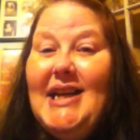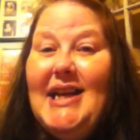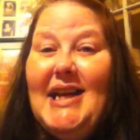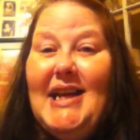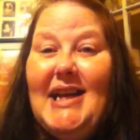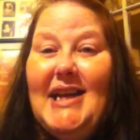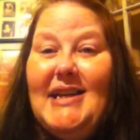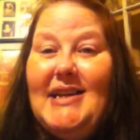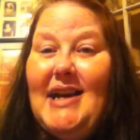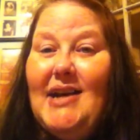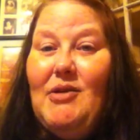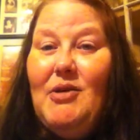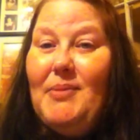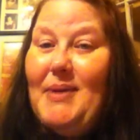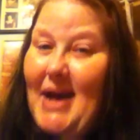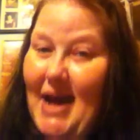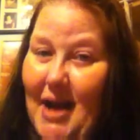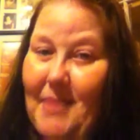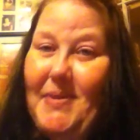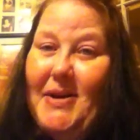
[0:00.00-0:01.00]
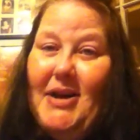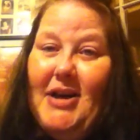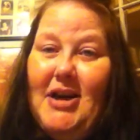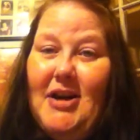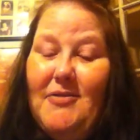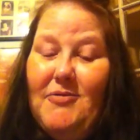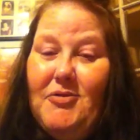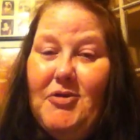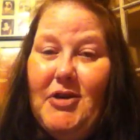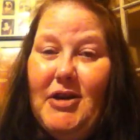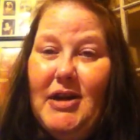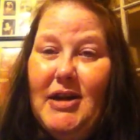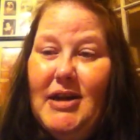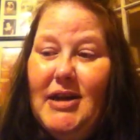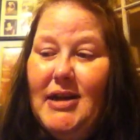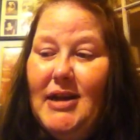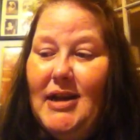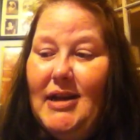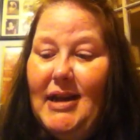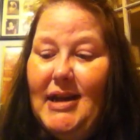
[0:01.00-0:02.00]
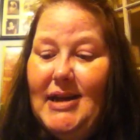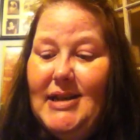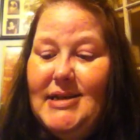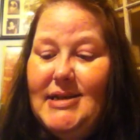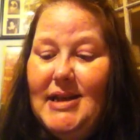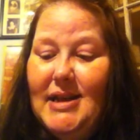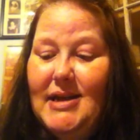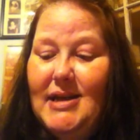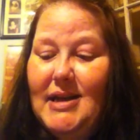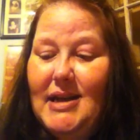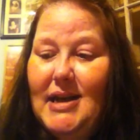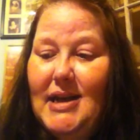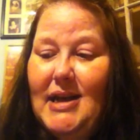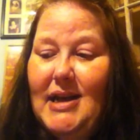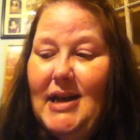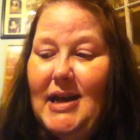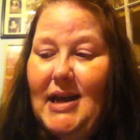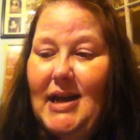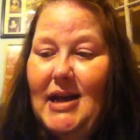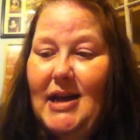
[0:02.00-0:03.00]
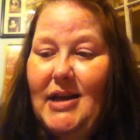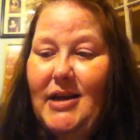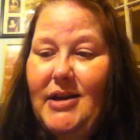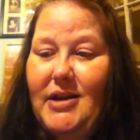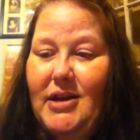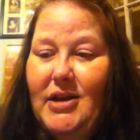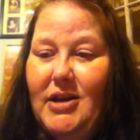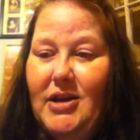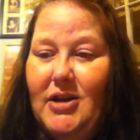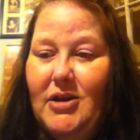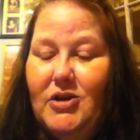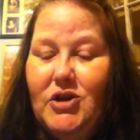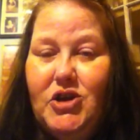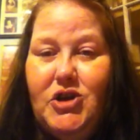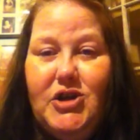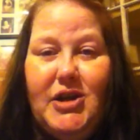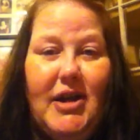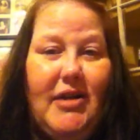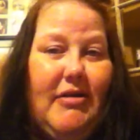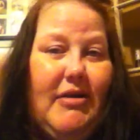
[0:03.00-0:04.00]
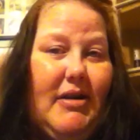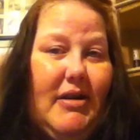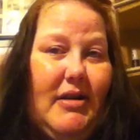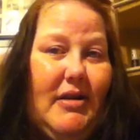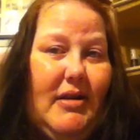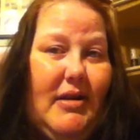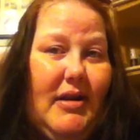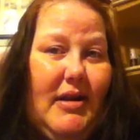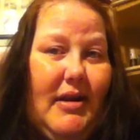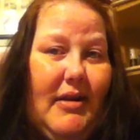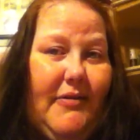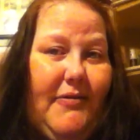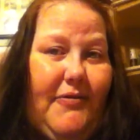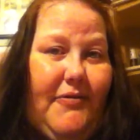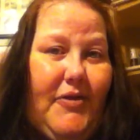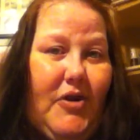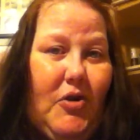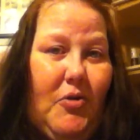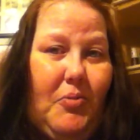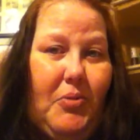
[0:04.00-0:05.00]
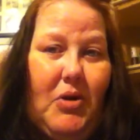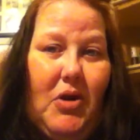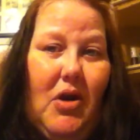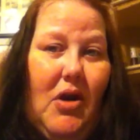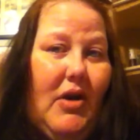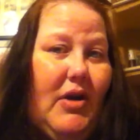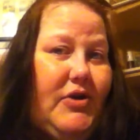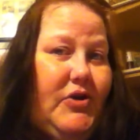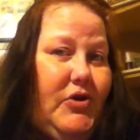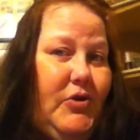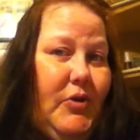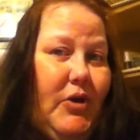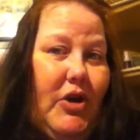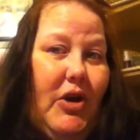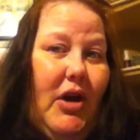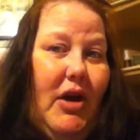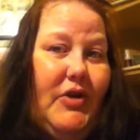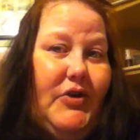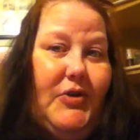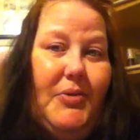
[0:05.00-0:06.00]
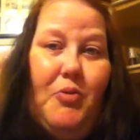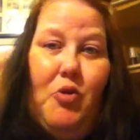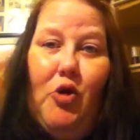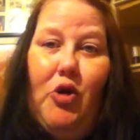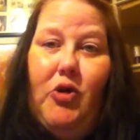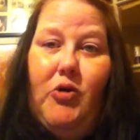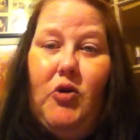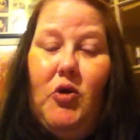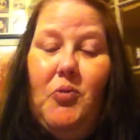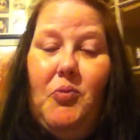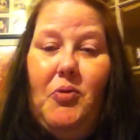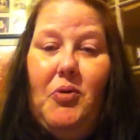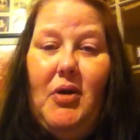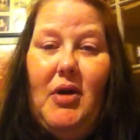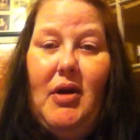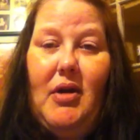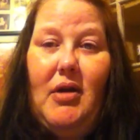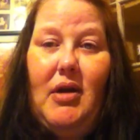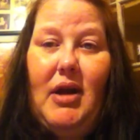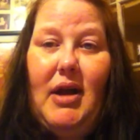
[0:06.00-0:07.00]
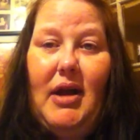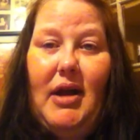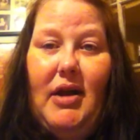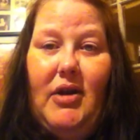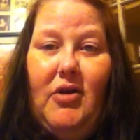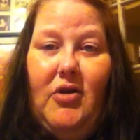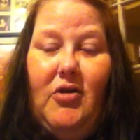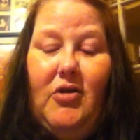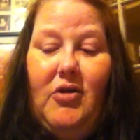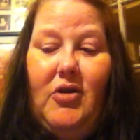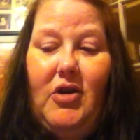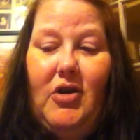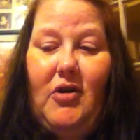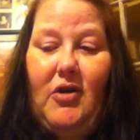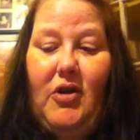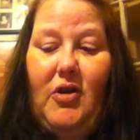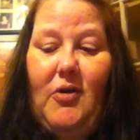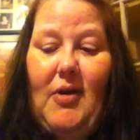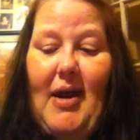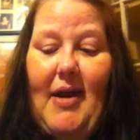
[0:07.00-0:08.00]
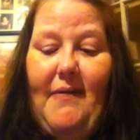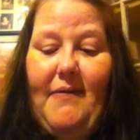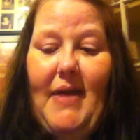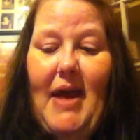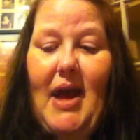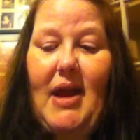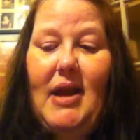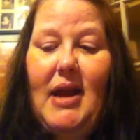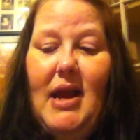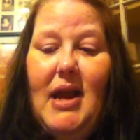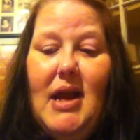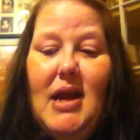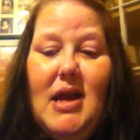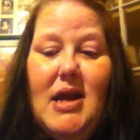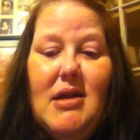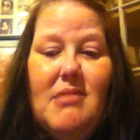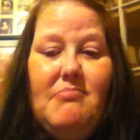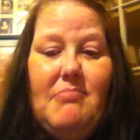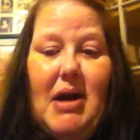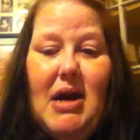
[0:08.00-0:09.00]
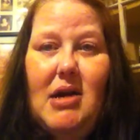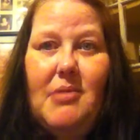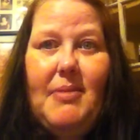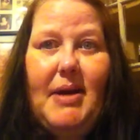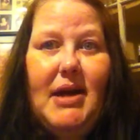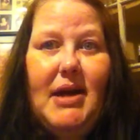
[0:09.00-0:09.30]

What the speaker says: and I will be happy to cover it, like I said, and share it if you belong to a support group and you have that. By all